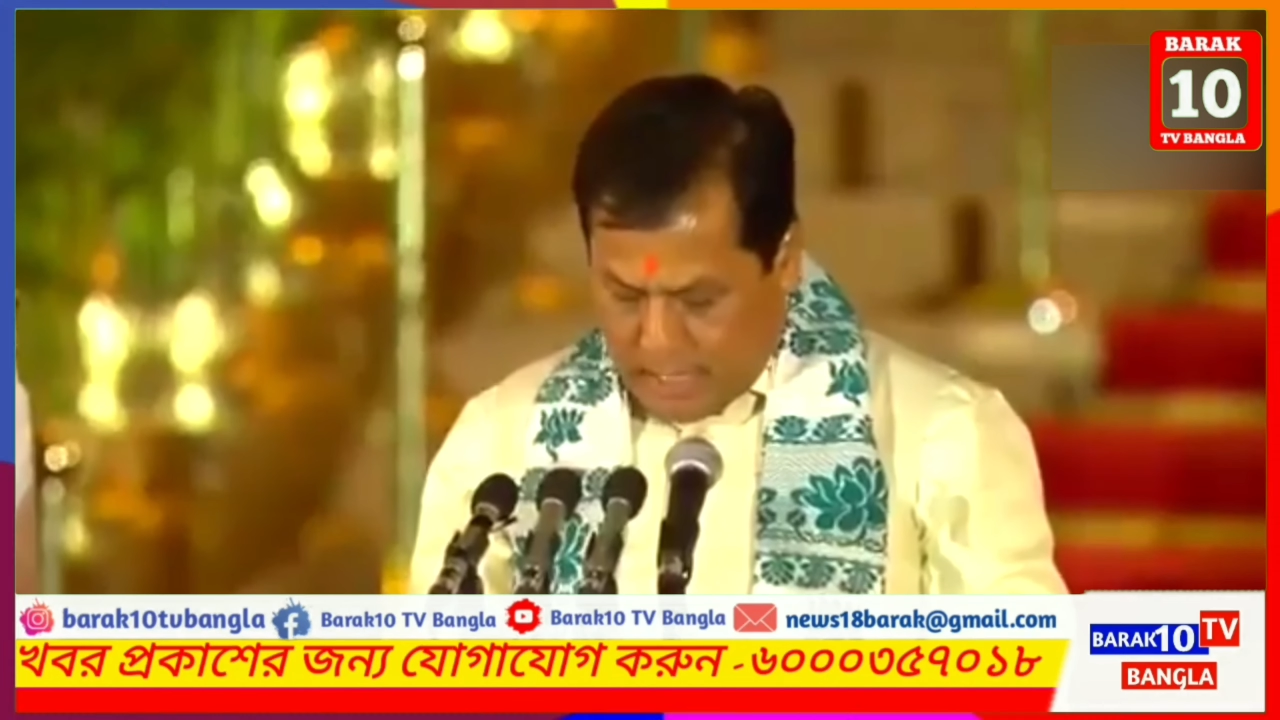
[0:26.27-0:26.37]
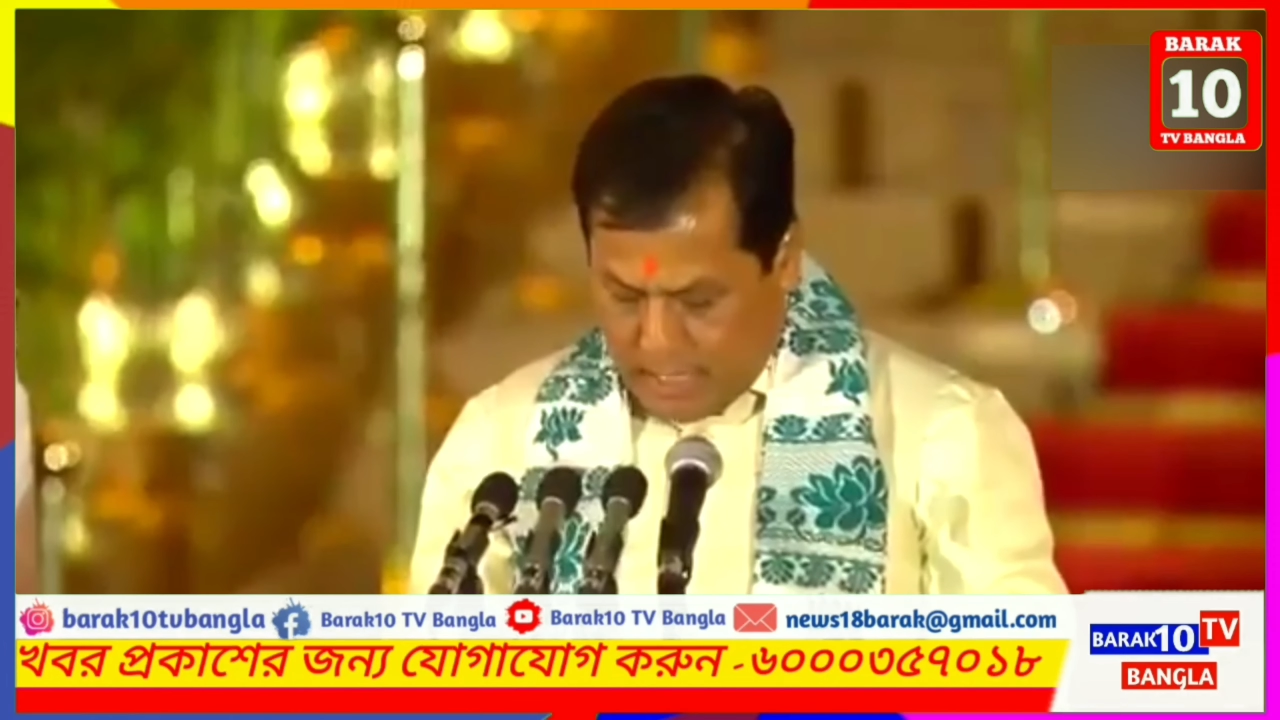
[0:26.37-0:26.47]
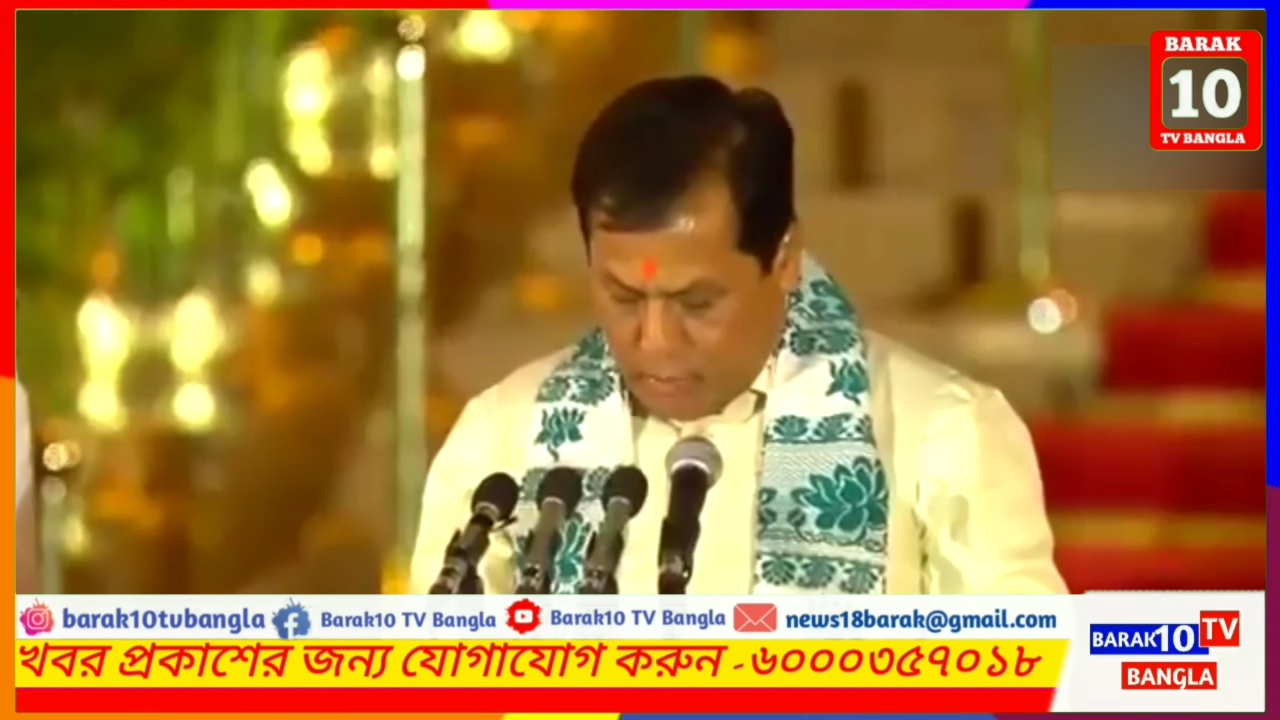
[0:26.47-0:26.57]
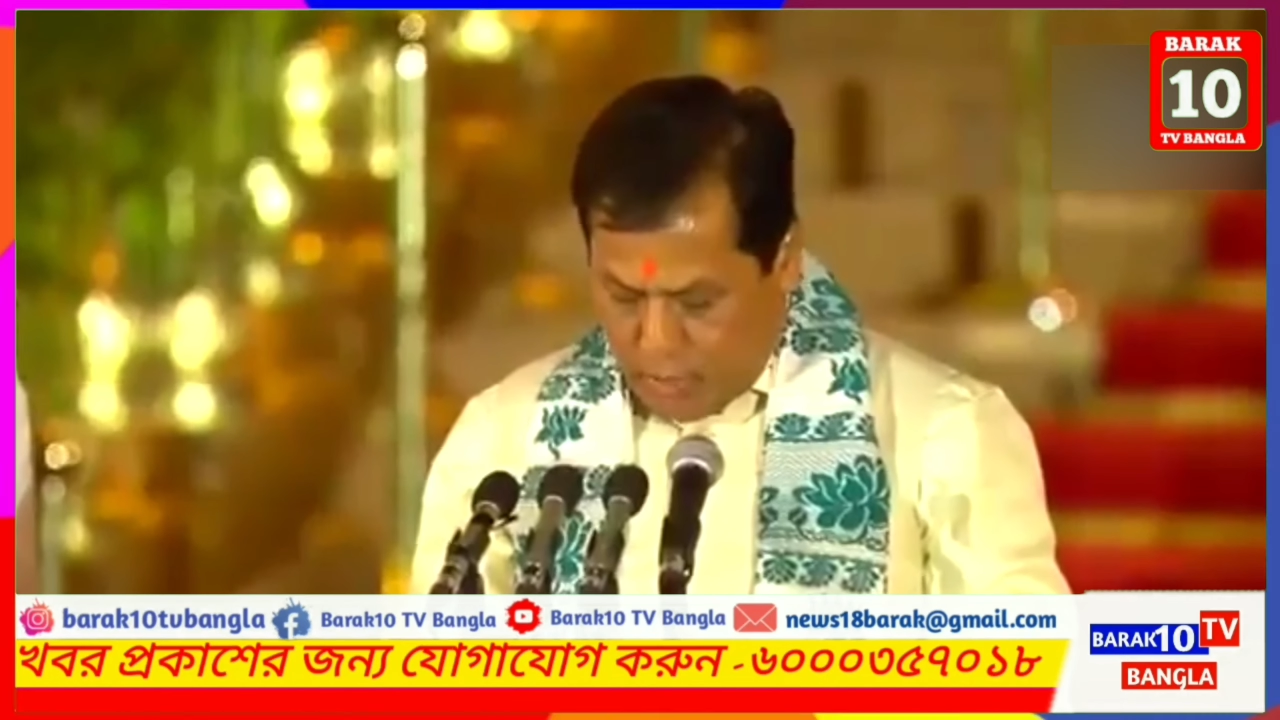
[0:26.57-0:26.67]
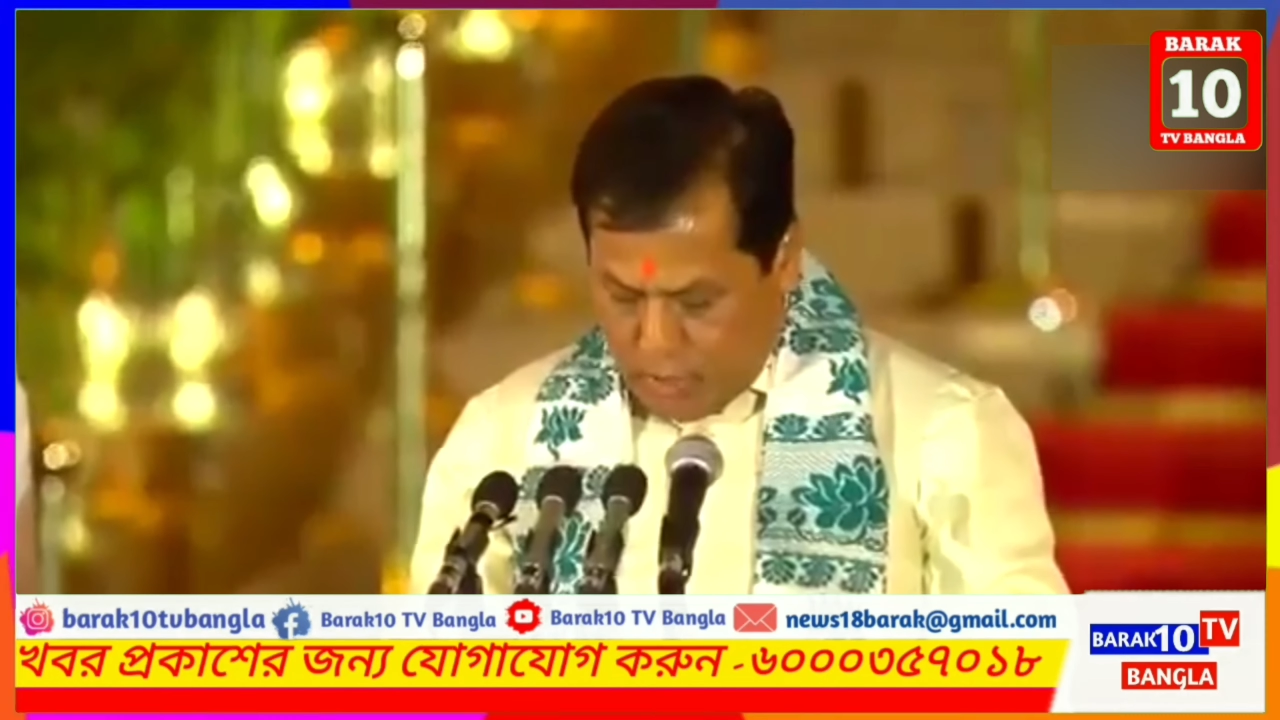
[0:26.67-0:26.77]

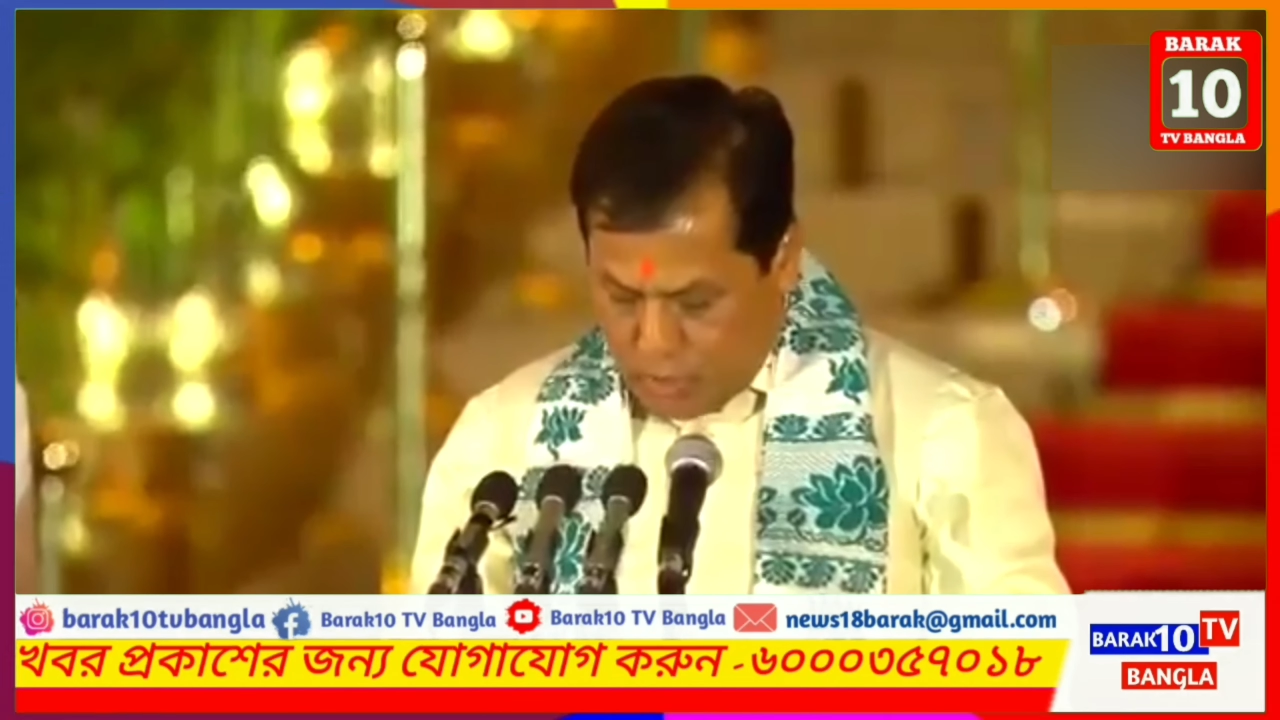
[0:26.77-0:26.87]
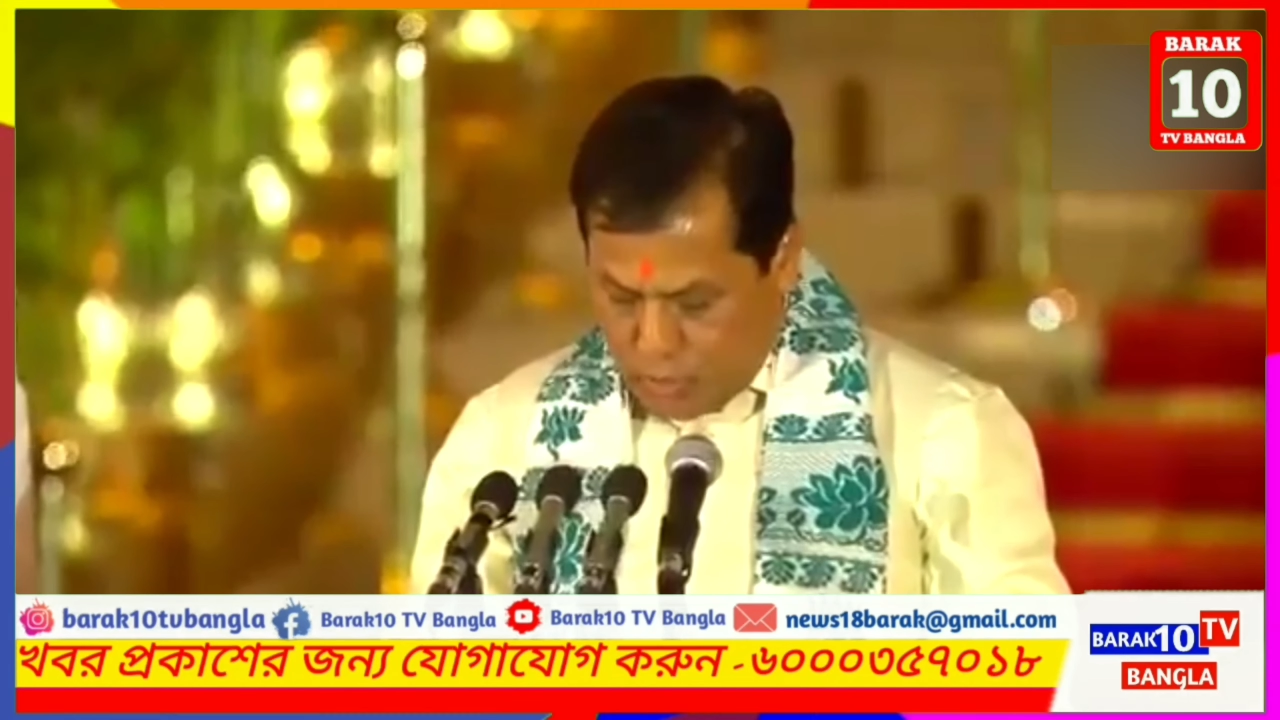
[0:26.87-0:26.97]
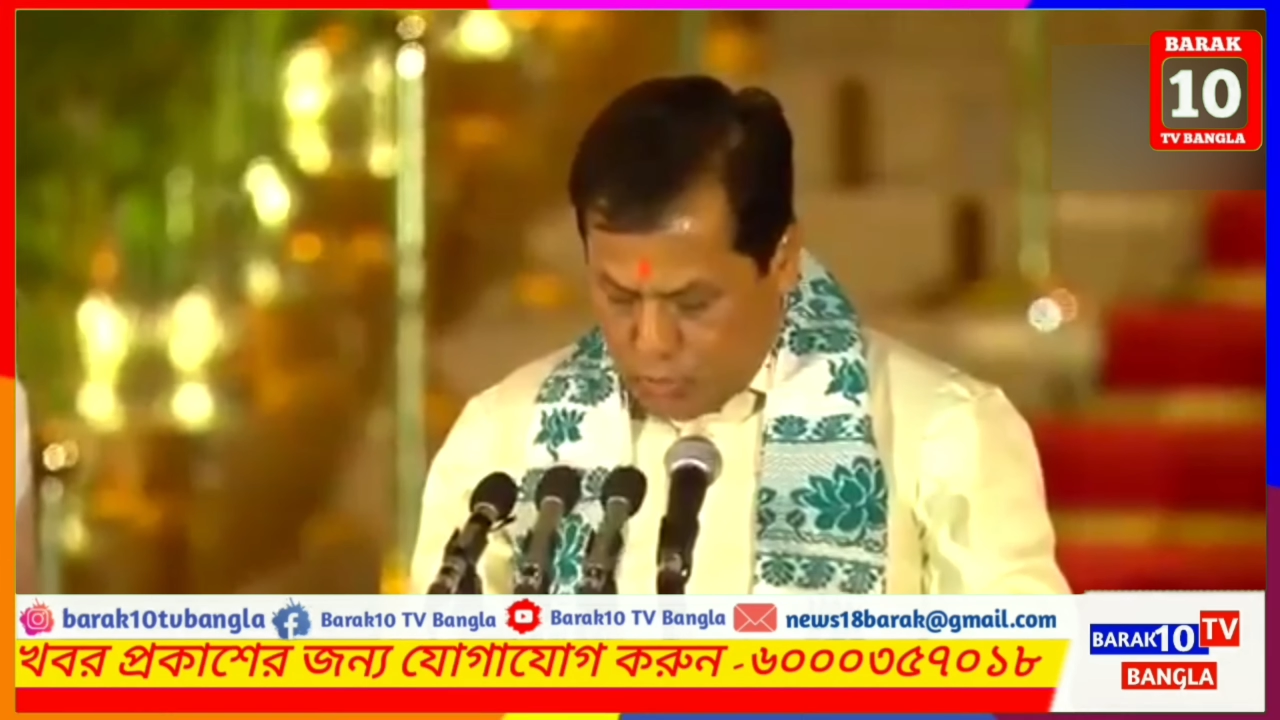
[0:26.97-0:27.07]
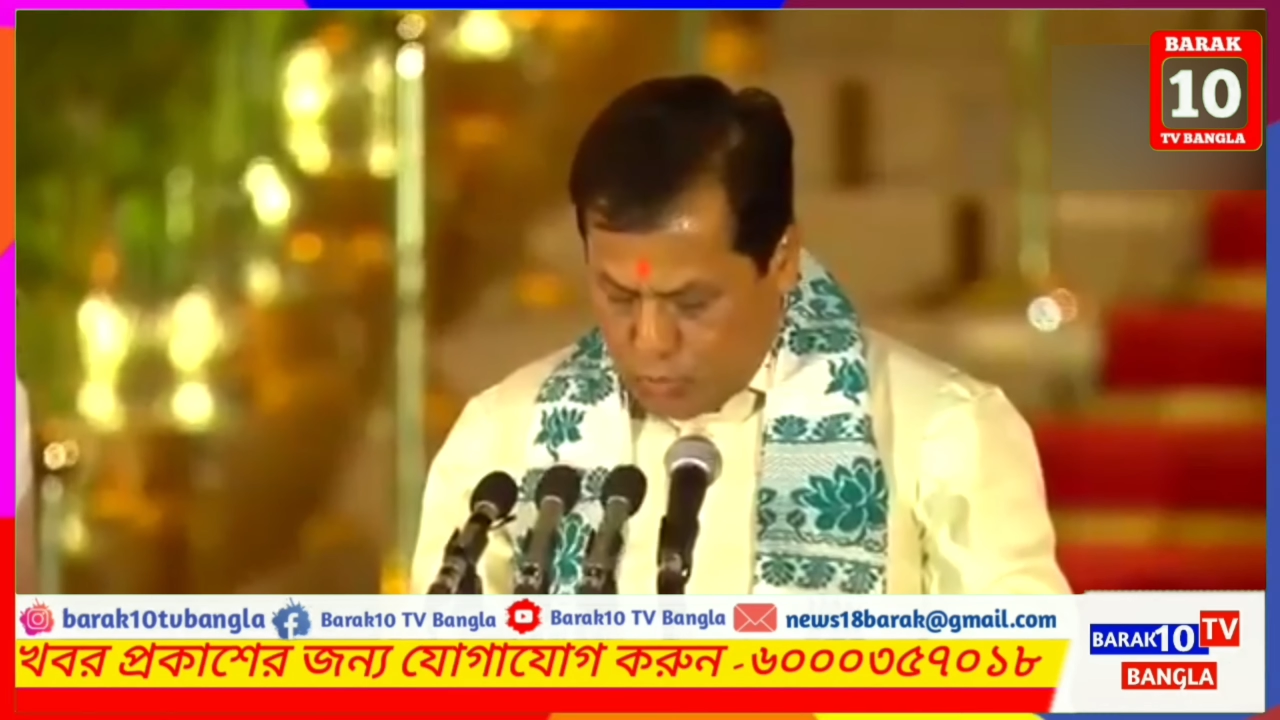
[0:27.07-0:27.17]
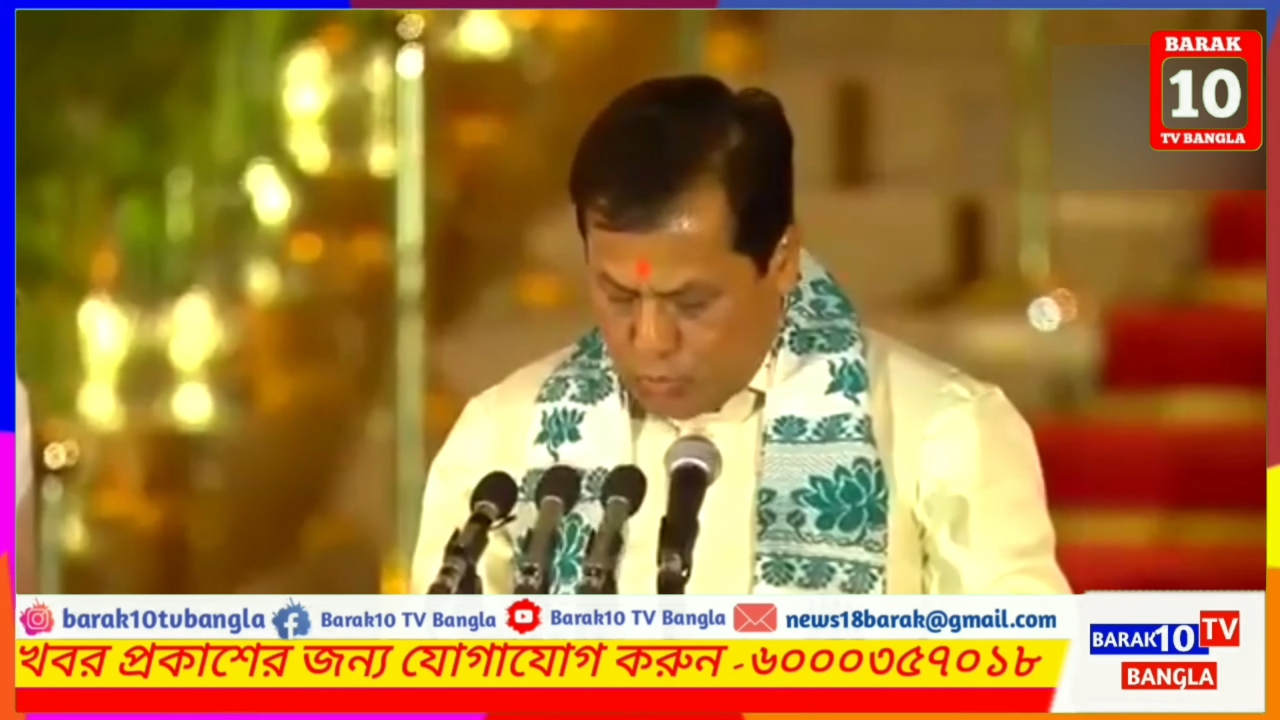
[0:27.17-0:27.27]
I will
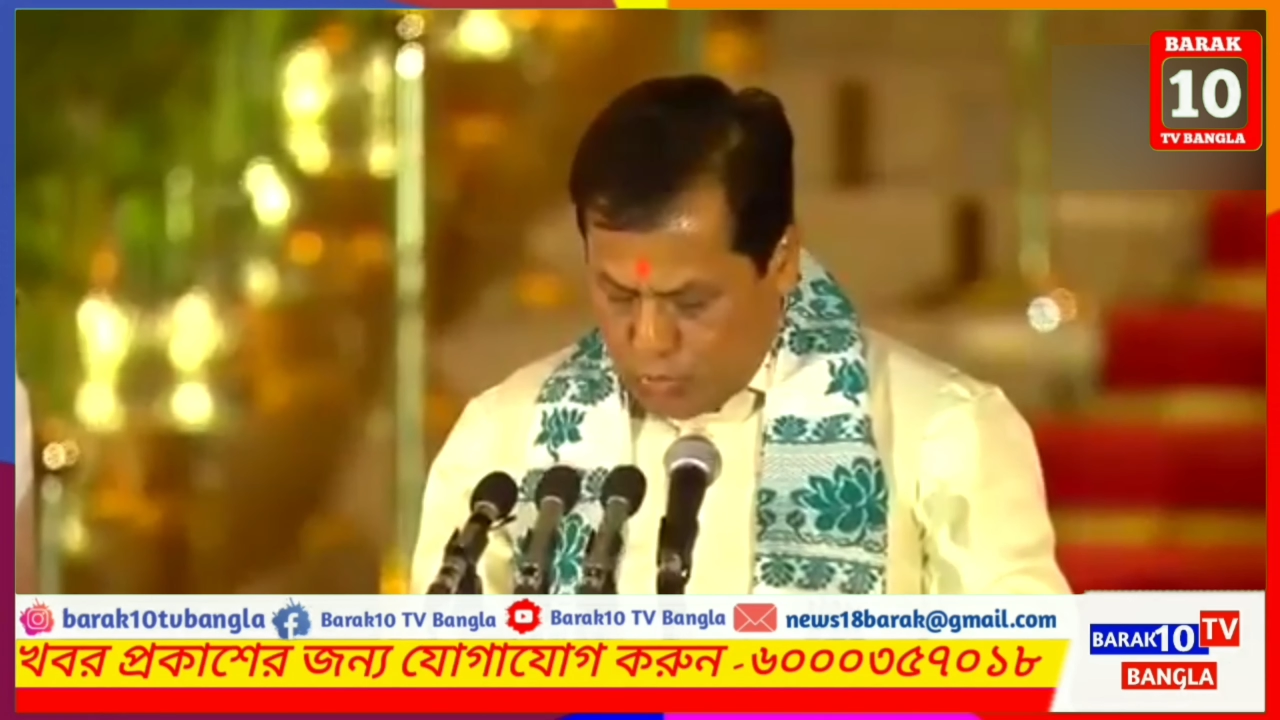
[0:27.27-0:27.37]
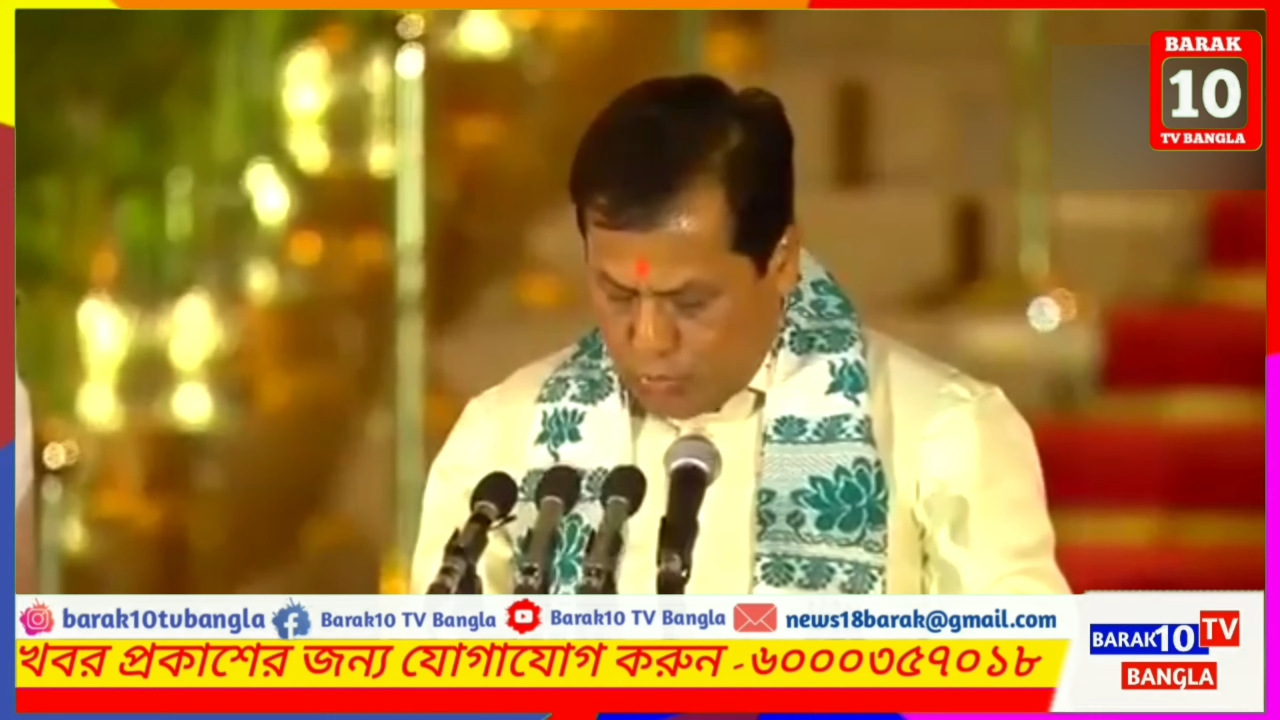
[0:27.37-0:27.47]
do